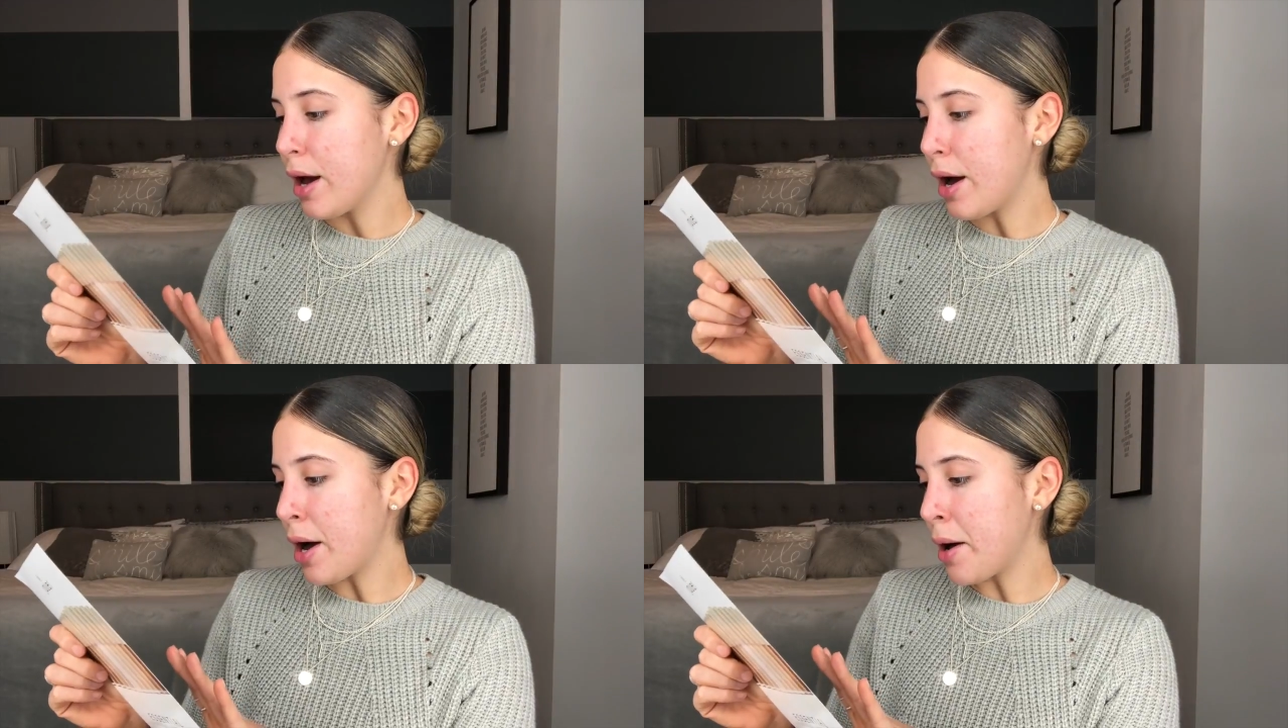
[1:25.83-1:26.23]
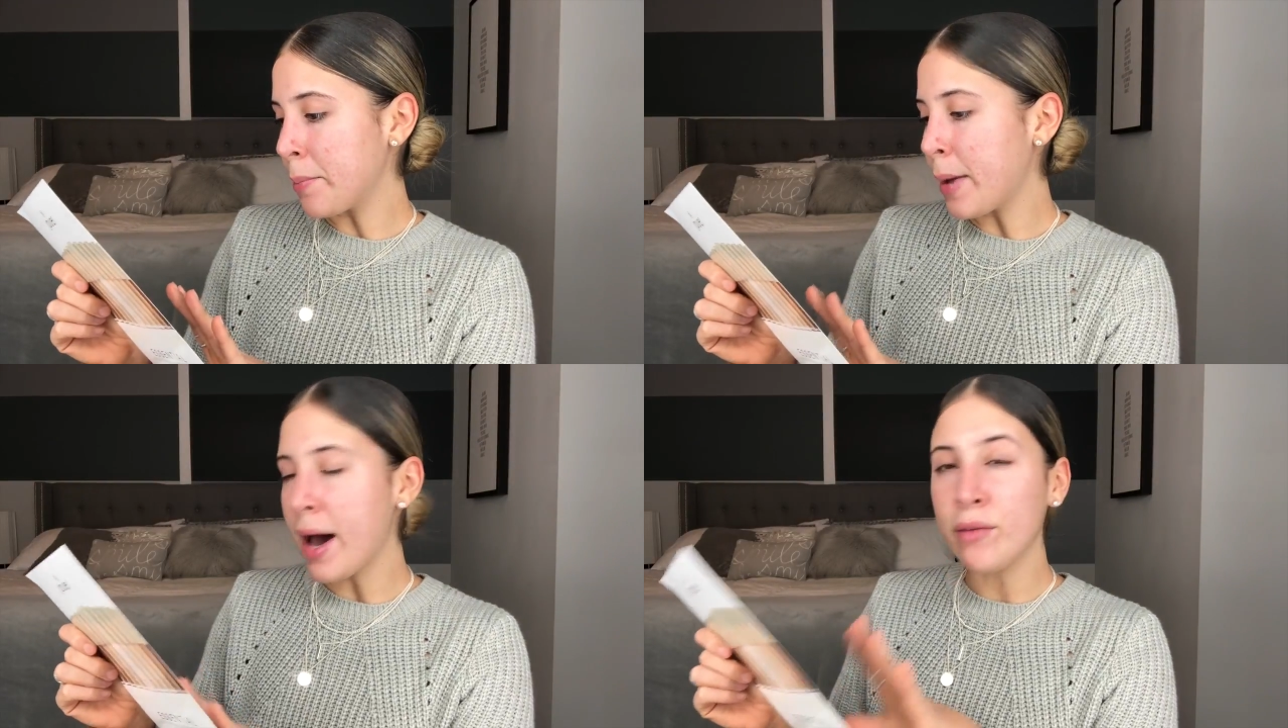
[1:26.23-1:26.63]

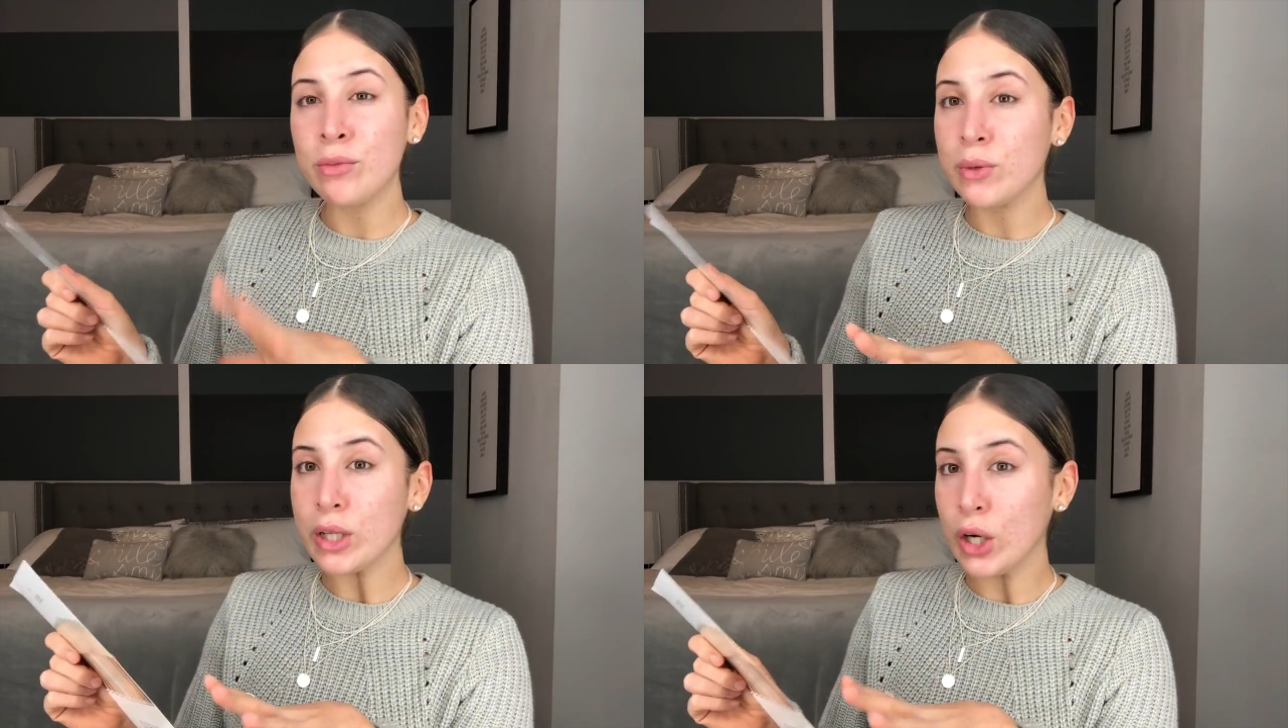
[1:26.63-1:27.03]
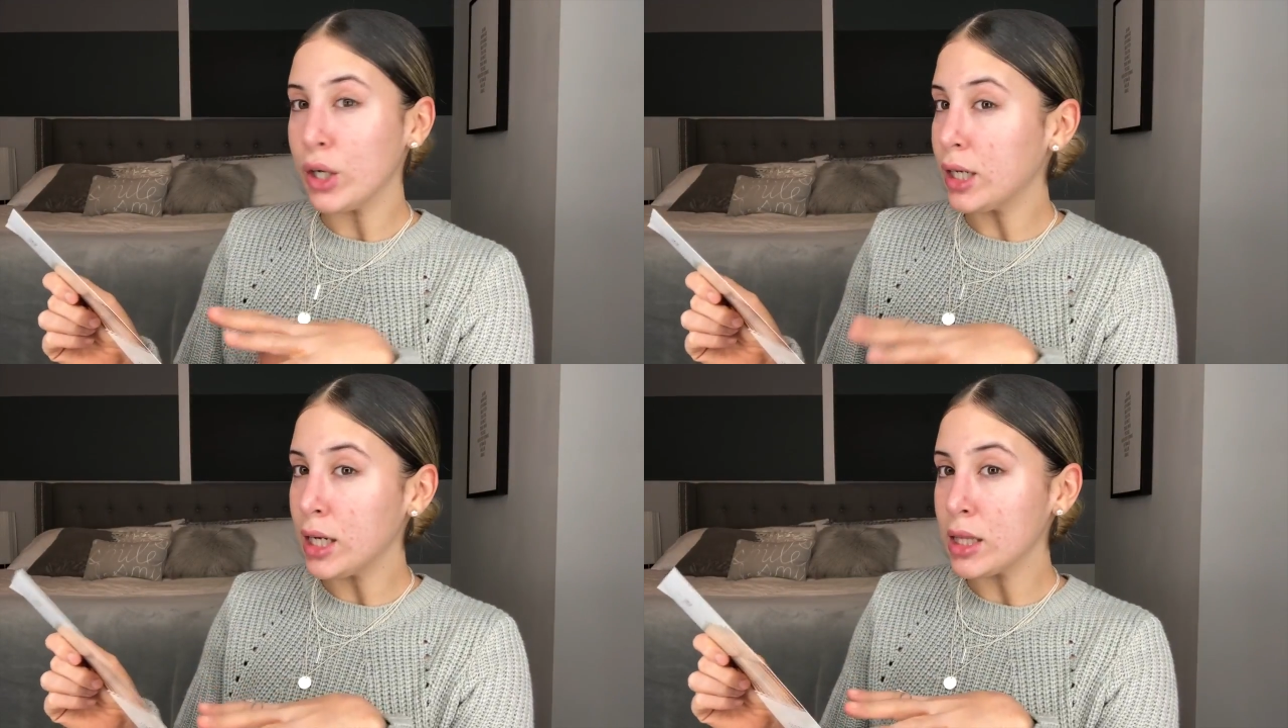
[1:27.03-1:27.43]
I haven't really
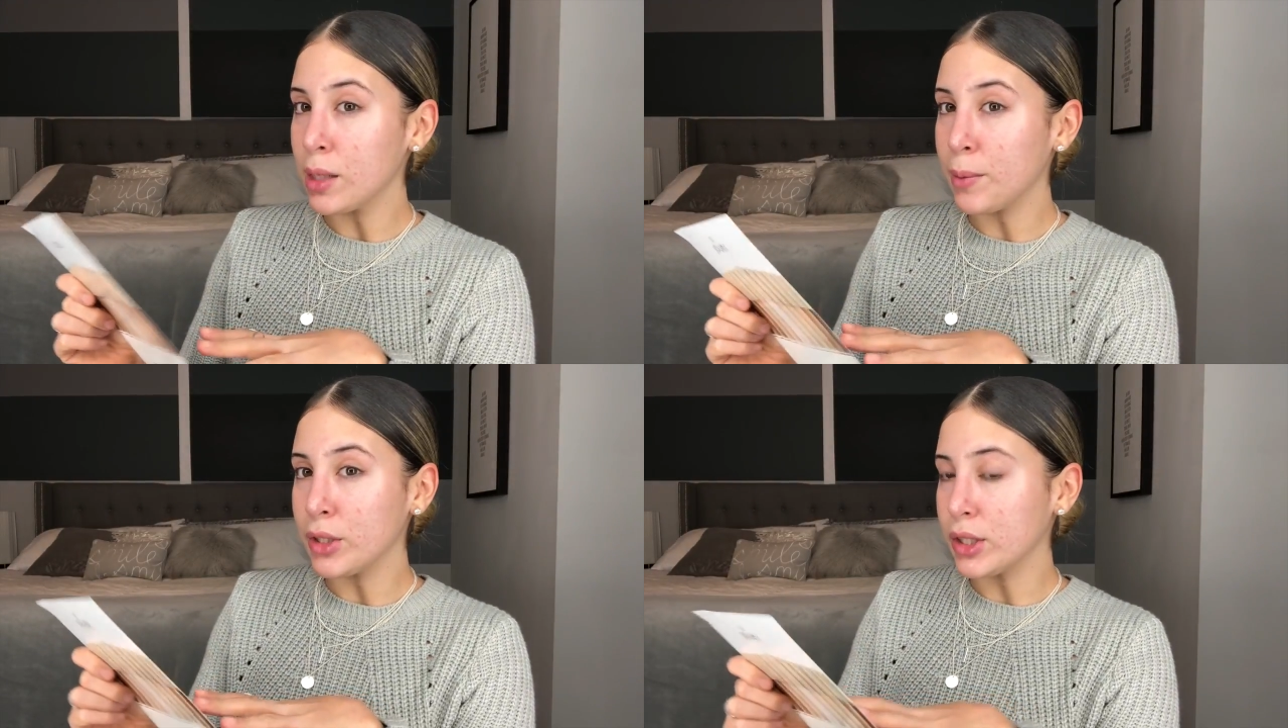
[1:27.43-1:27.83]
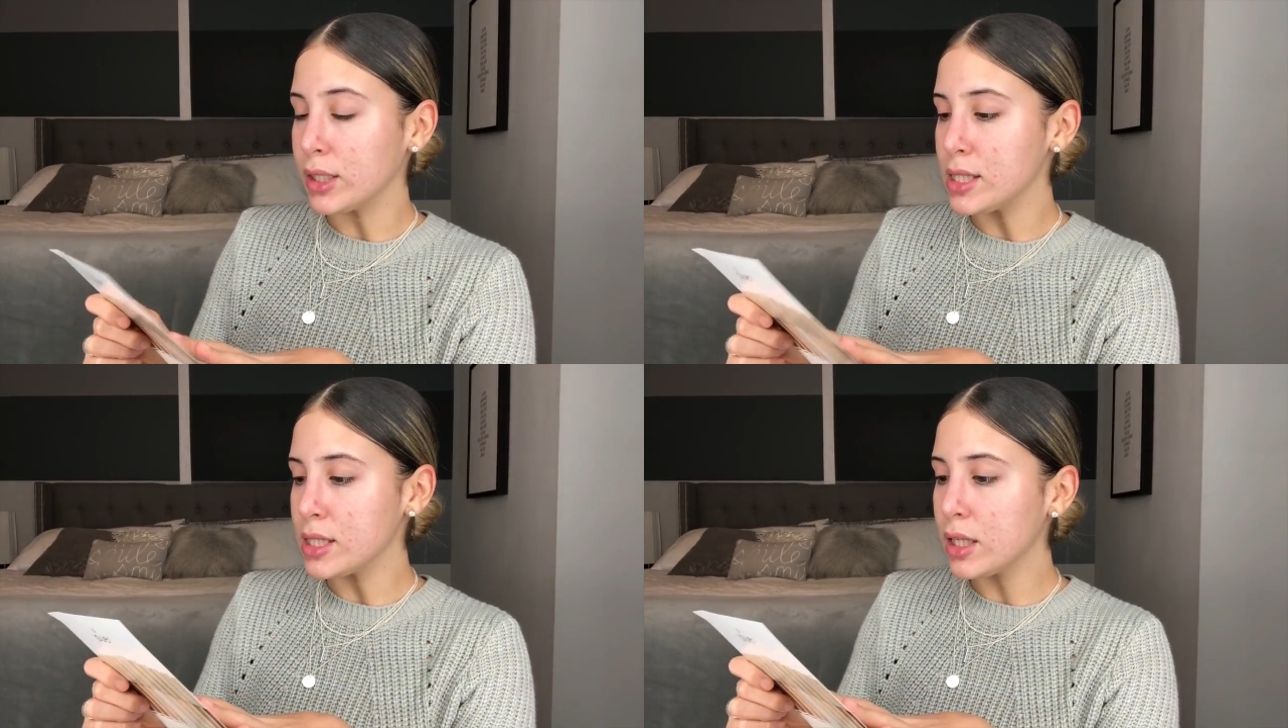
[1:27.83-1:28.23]
heard anything about their
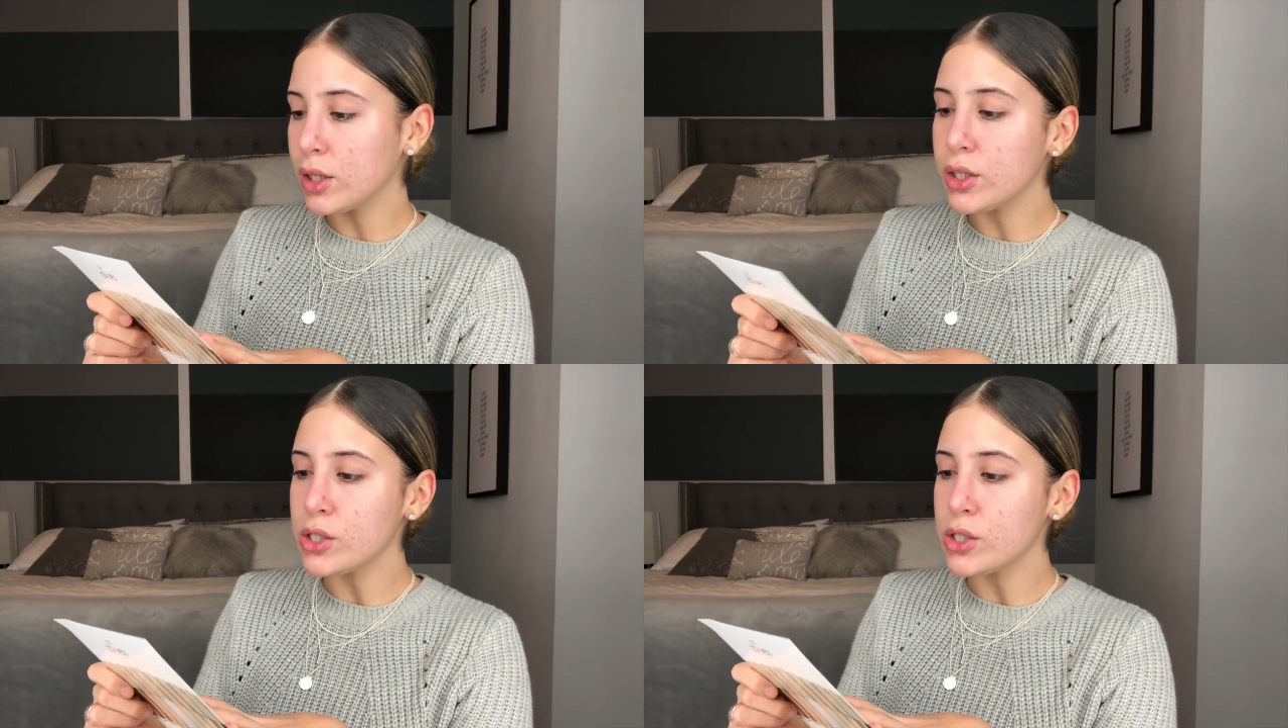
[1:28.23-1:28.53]
concealer,